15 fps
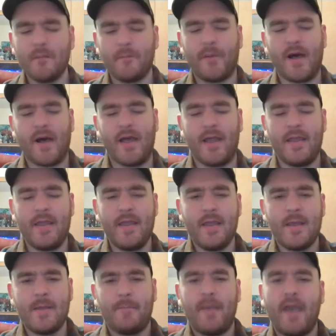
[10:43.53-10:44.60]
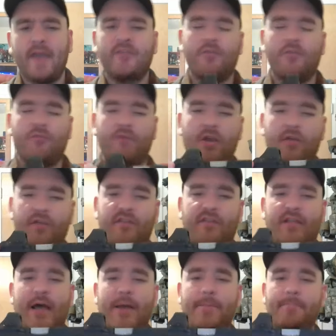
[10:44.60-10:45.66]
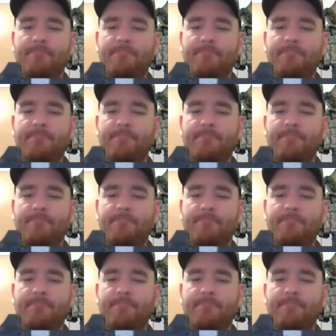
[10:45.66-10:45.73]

But back to the rear of the slide.